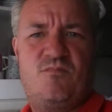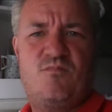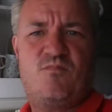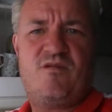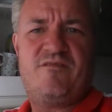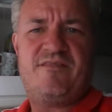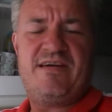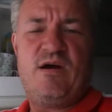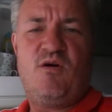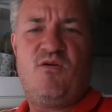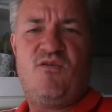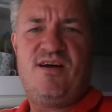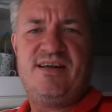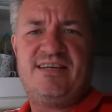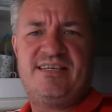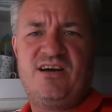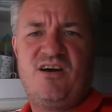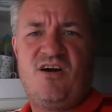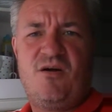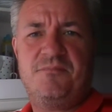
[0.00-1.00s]
with it
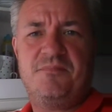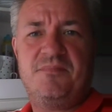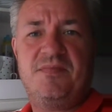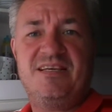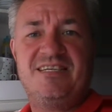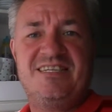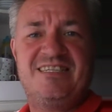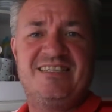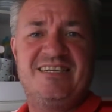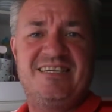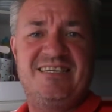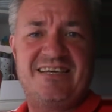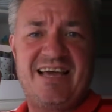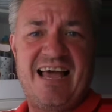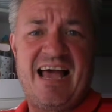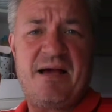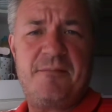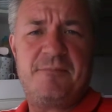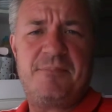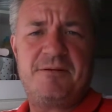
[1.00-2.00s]
already on, this is a
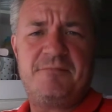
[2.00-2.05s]
tap.